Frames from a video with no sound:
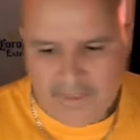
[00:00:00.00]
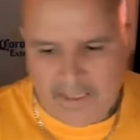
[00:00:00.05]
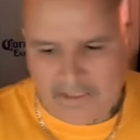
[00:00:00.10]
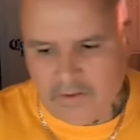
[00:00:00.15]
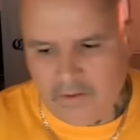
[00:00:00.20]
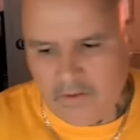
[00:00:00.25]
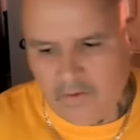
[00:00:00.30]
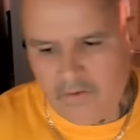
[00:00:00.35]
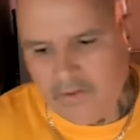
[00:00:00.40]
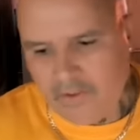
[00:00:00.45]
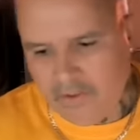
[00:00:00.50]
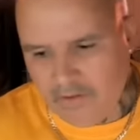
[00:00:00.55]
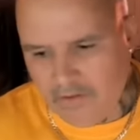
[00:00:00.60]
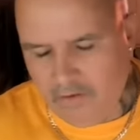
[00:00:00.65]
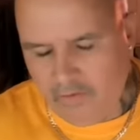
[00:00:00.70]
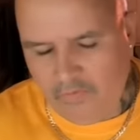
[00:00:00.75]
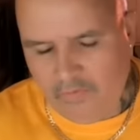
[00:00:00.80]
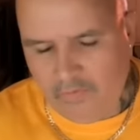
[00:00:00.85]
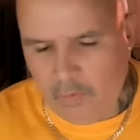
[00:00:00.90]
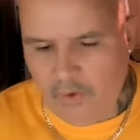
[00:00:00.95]
So, you
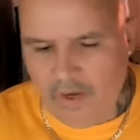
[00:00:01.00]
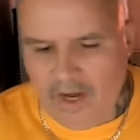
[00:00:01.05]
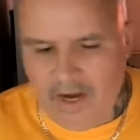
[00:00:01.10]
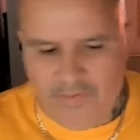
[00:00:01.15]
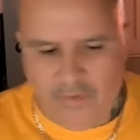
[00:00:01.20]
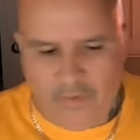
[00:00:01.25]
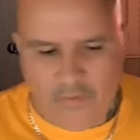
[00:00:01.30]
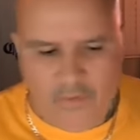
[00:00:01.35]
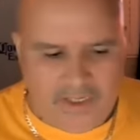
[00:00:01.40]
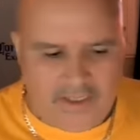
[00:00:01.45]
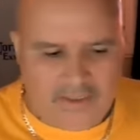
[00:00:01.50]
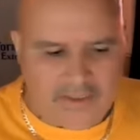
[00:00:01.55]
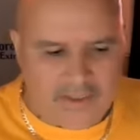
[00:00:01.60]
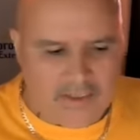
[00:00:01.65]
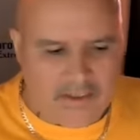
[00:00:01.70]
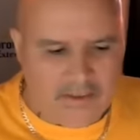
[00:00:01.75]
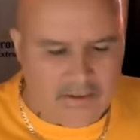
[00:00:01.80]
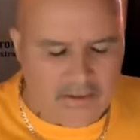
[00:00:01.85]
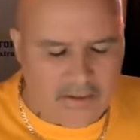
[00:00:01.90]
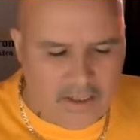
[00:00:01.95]
know, for whatever
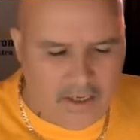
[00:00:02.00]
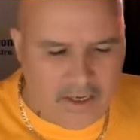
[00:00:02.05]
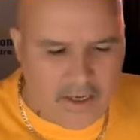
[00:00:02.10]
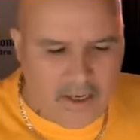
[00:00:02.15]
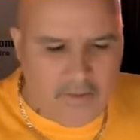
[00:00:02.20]
reason,